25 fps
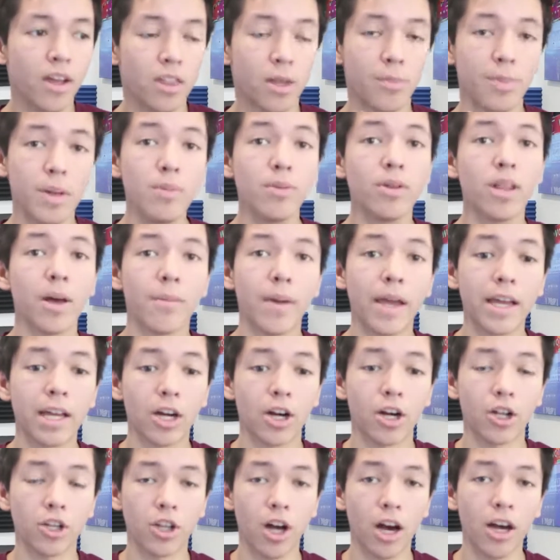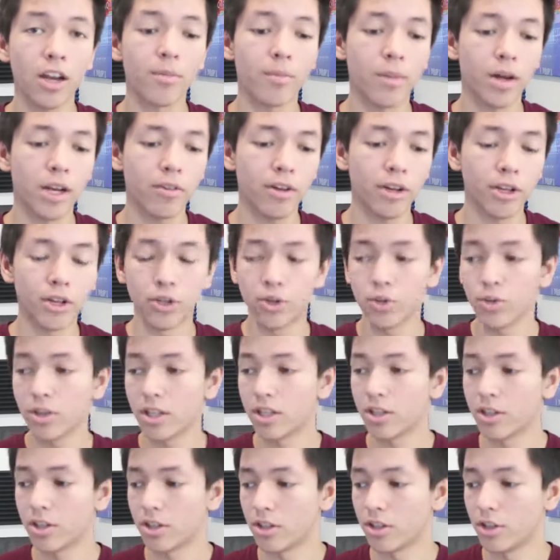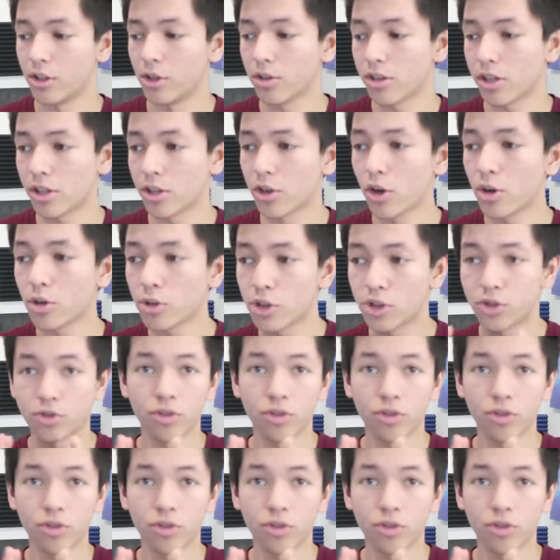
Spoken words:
the people that make a lot of money, right, you can go